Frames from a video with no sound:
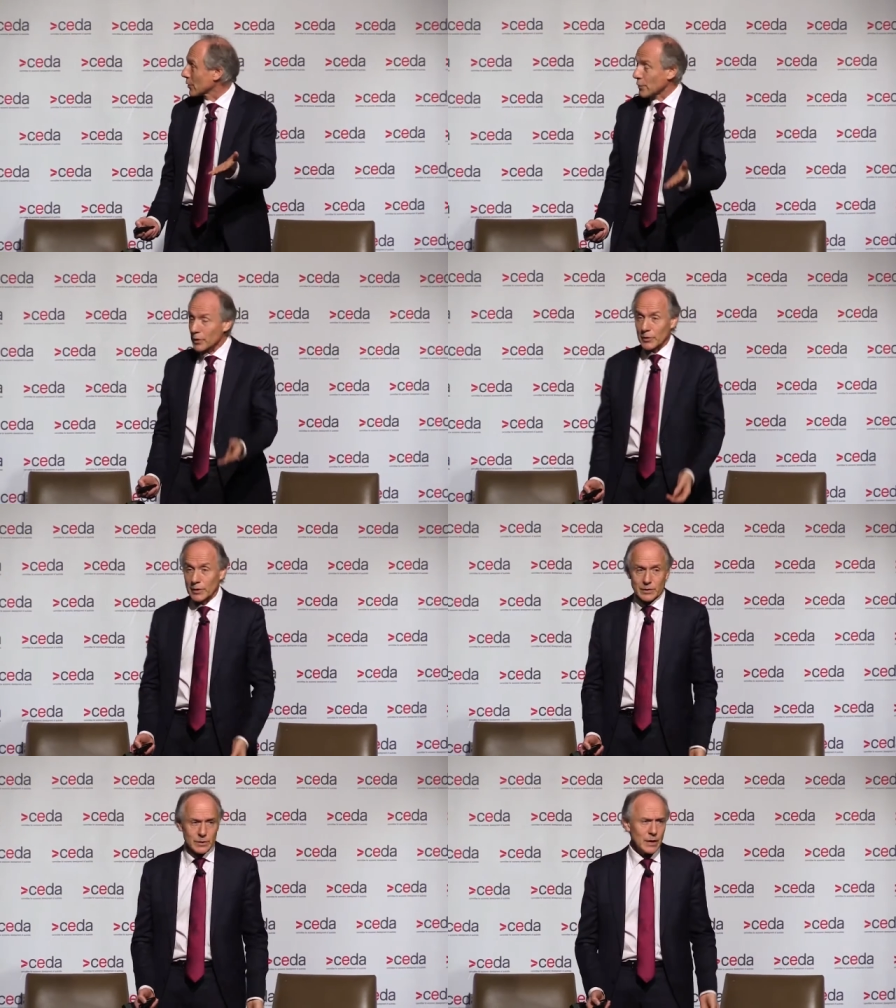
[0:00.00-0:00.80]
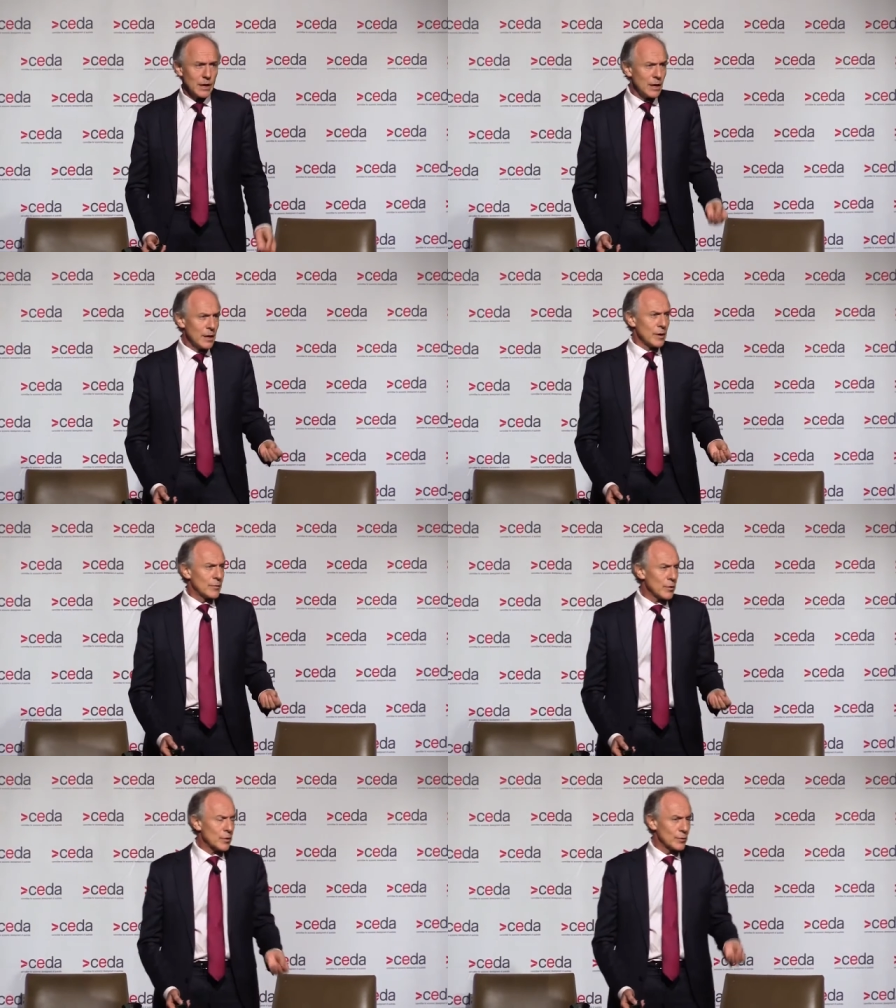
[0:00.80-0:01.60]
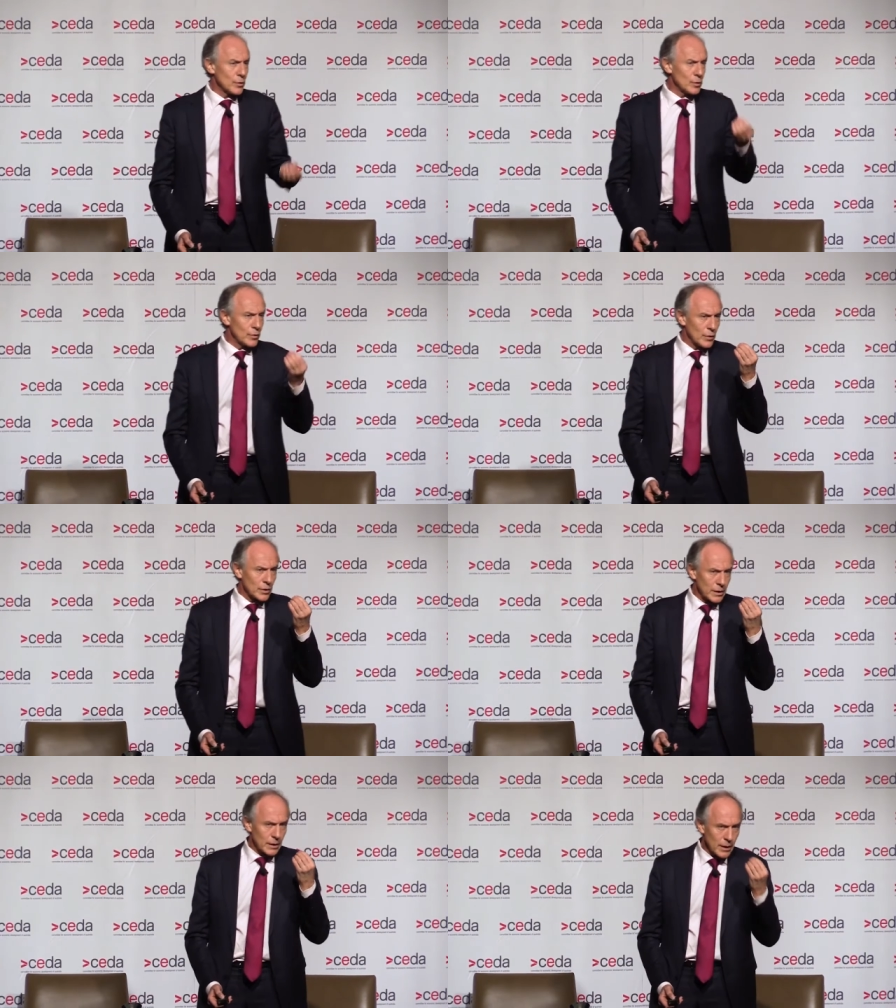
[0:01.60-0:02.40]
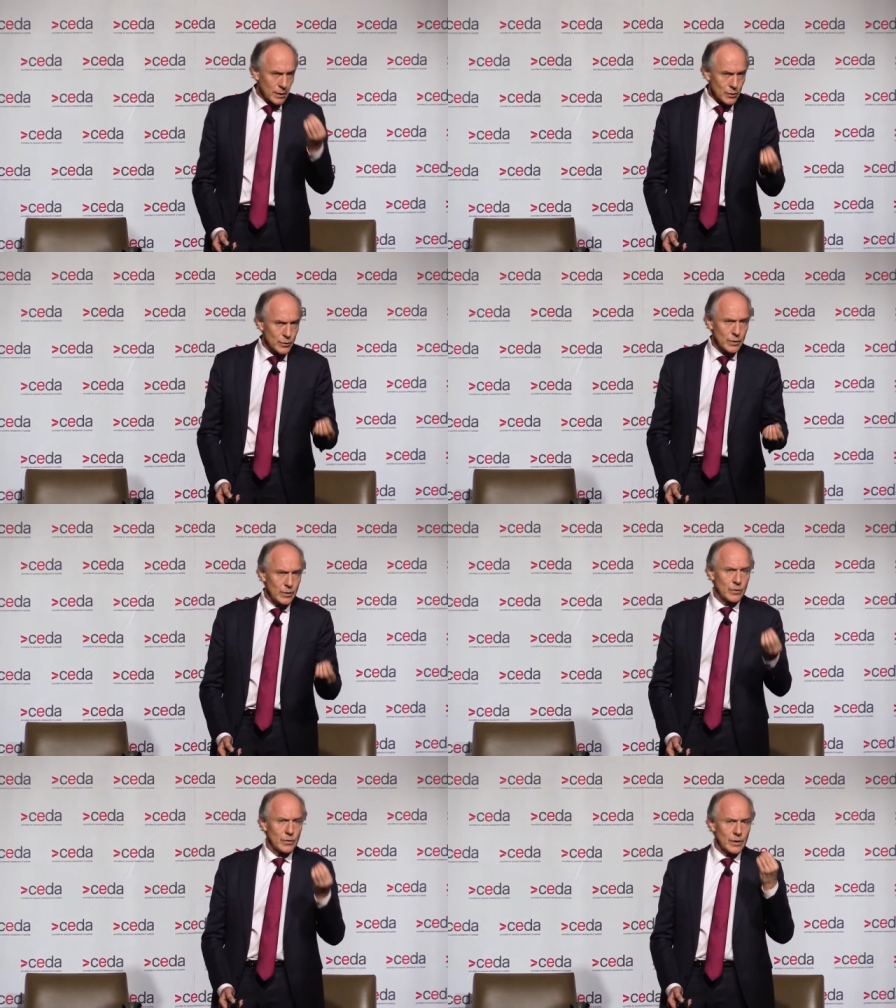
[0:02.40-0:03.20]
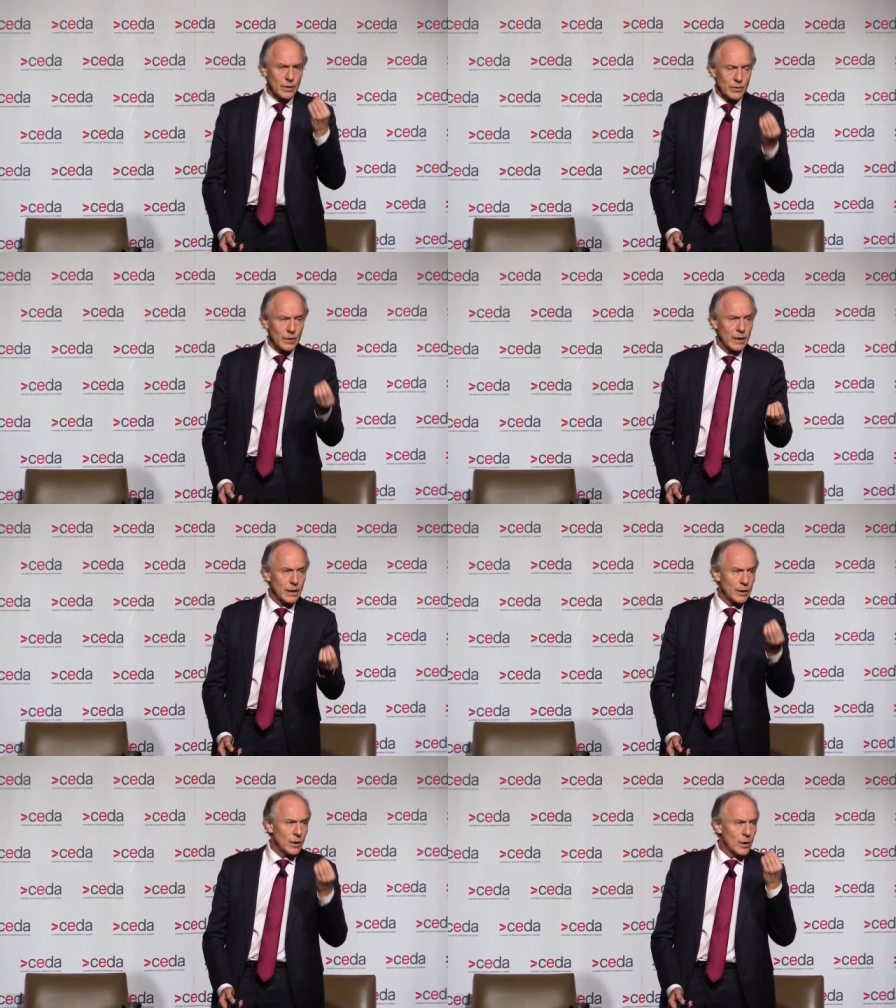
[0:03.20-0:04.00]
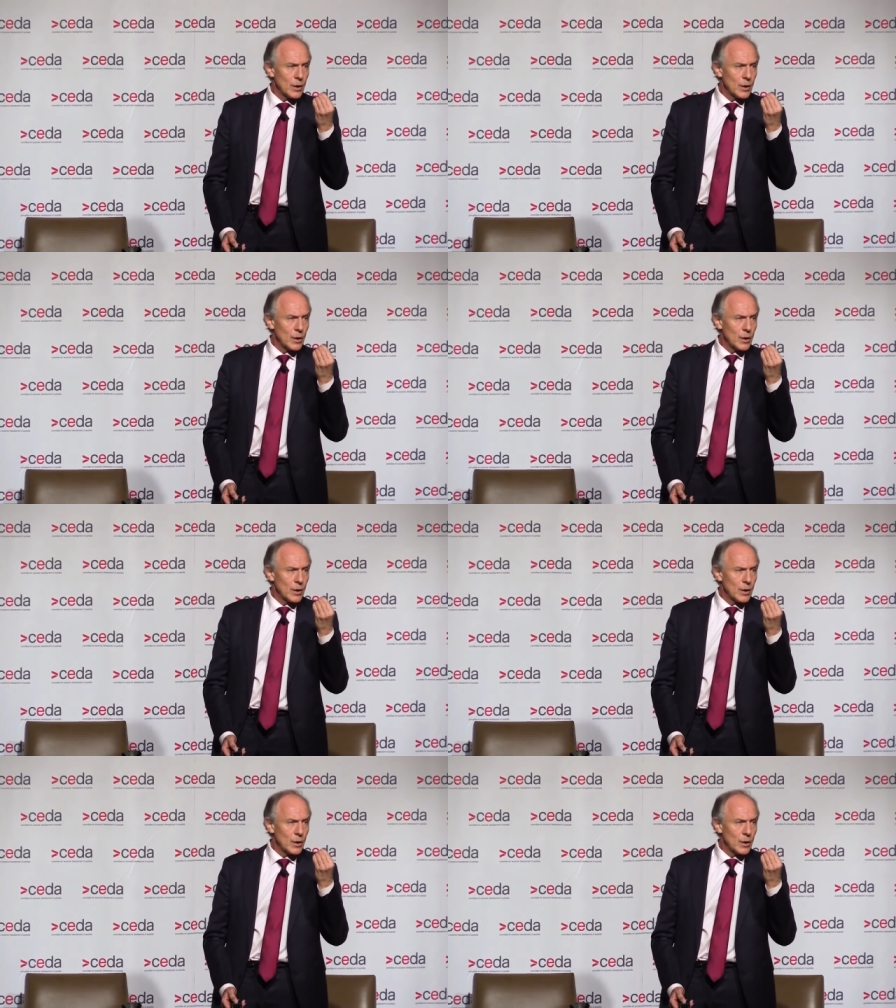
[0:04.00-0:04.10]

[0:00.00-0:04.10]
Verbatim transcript: Three things. First of all, you've got countries that are saying,